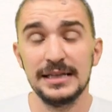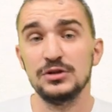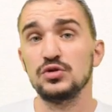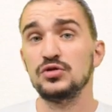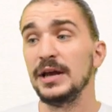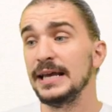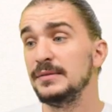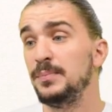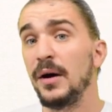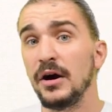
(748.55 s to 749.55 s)
to
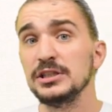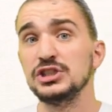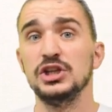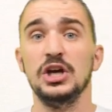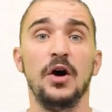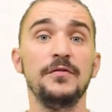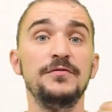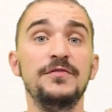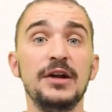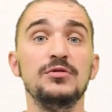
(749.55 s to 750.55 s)
create parts of
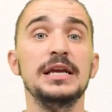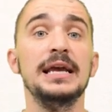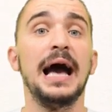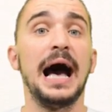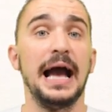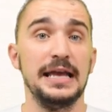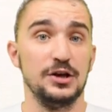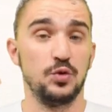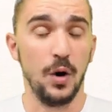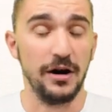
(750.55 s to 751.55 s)
very high
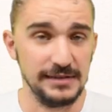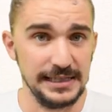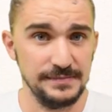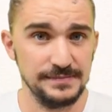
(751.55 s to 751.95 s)
quality.